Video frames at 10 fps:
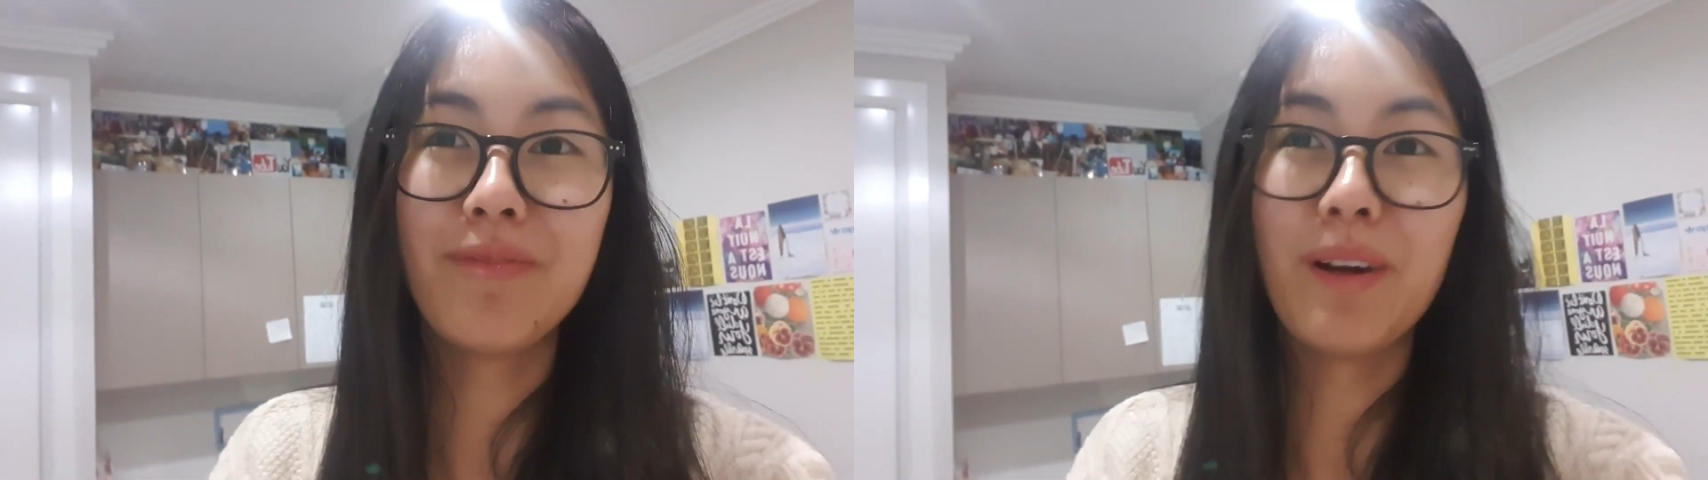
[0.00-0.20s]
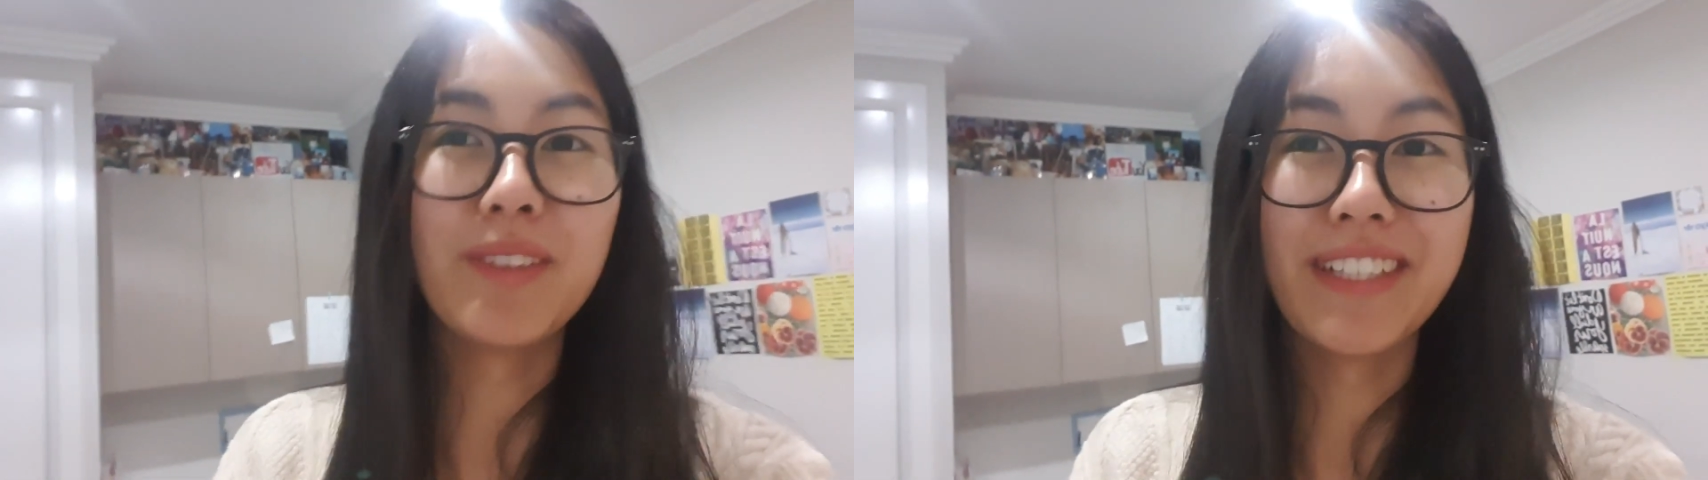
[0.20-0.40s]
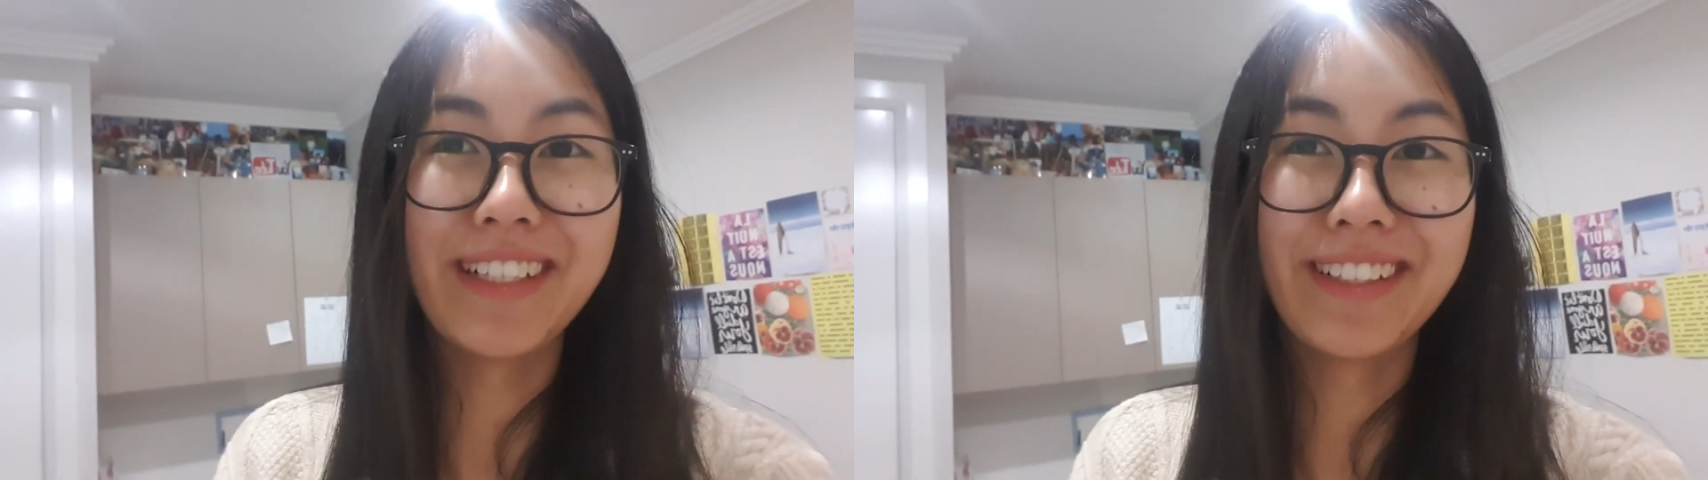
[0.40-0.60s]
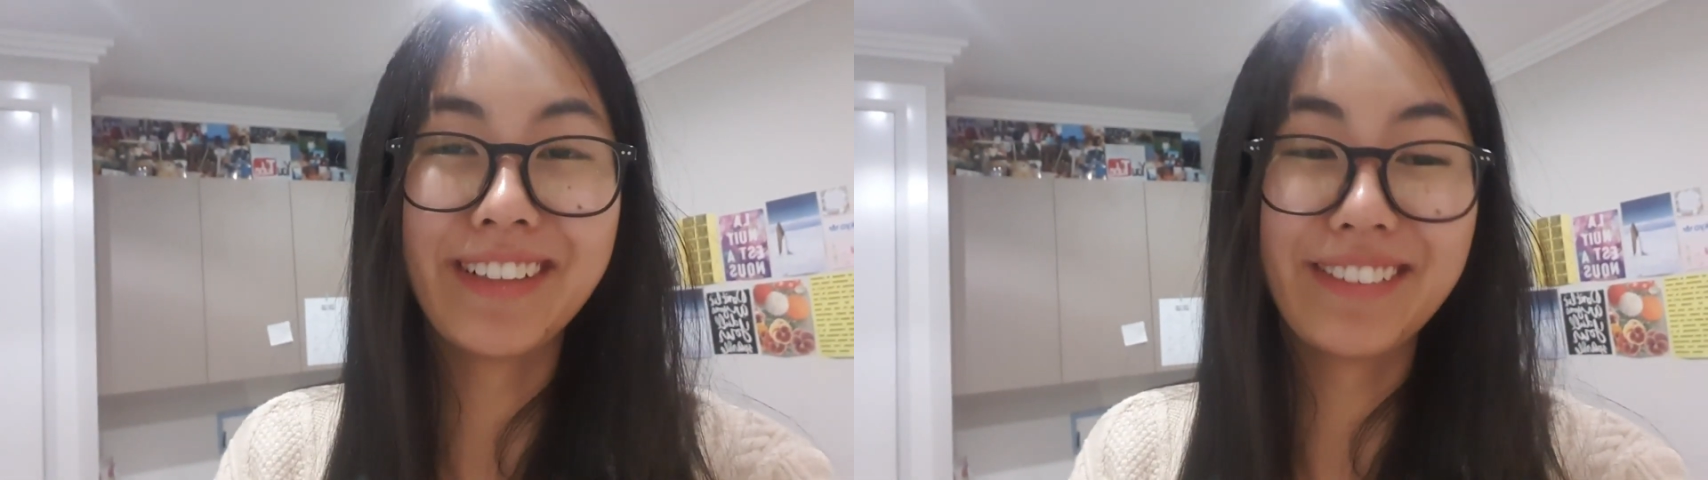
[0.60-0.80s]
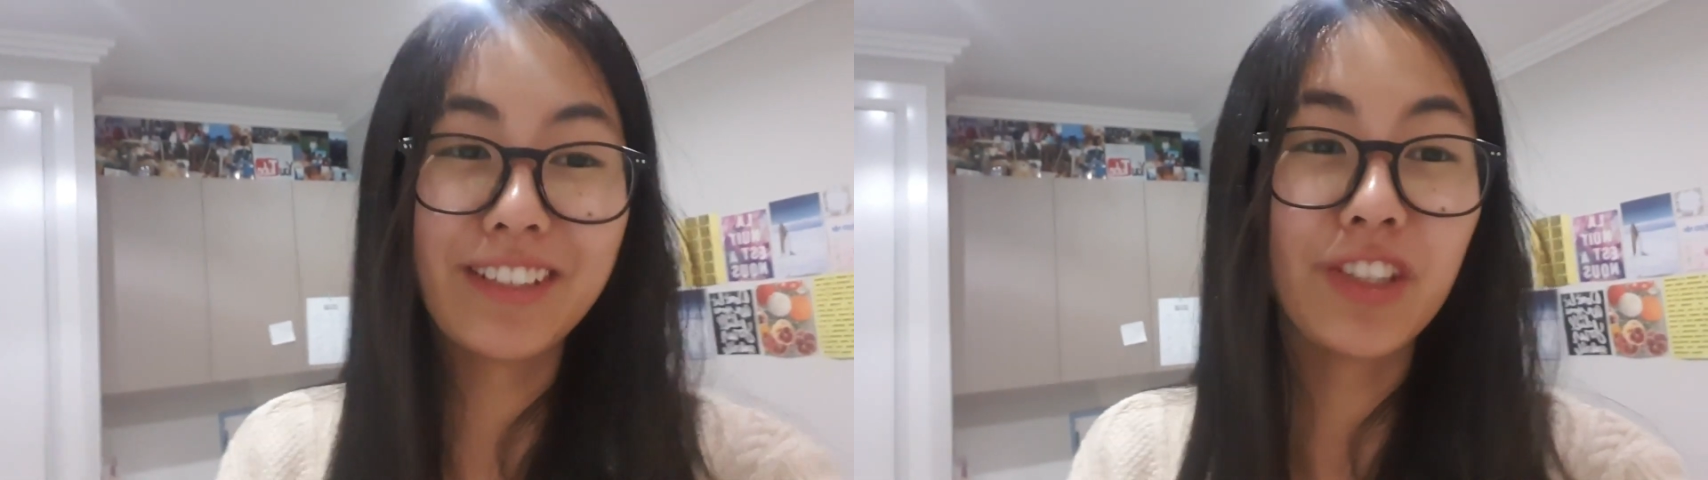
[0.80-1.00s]
melting,
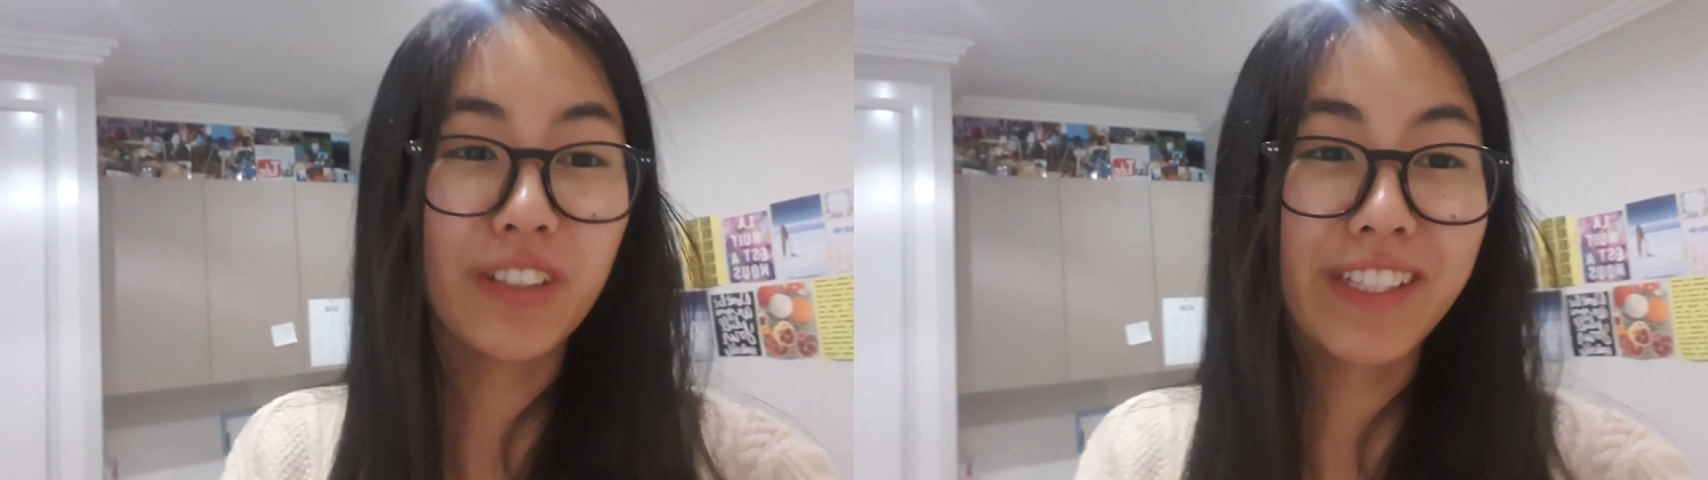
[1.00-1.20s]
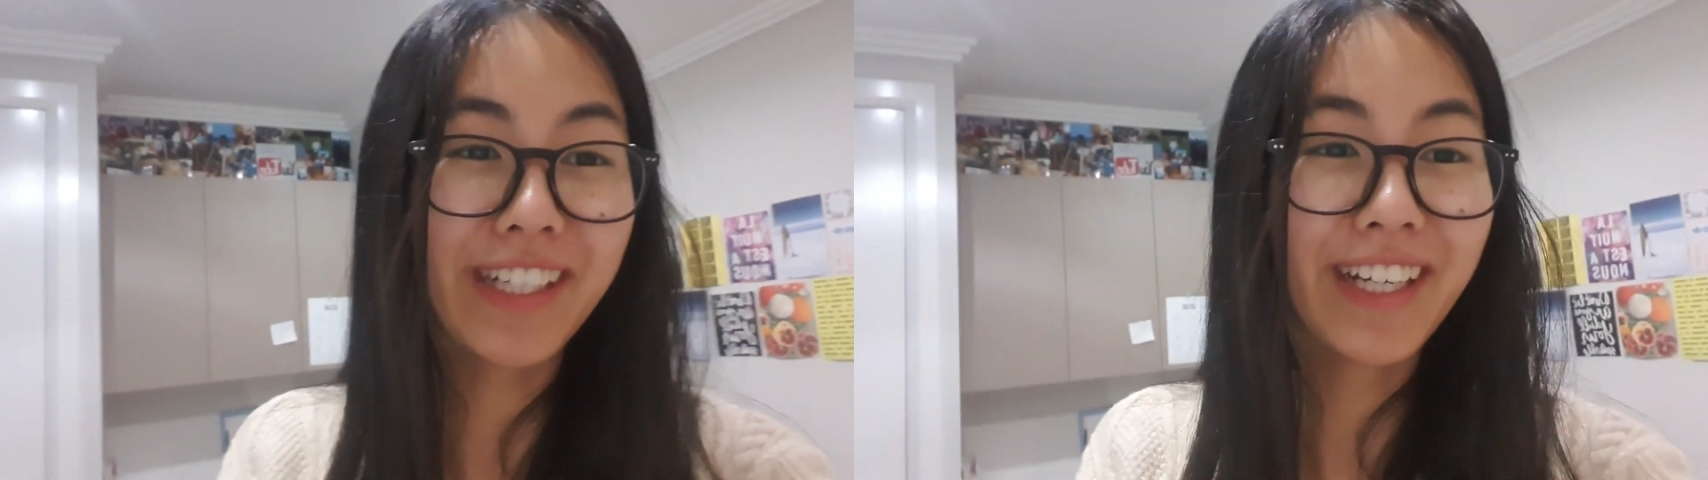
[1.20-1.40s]
literally.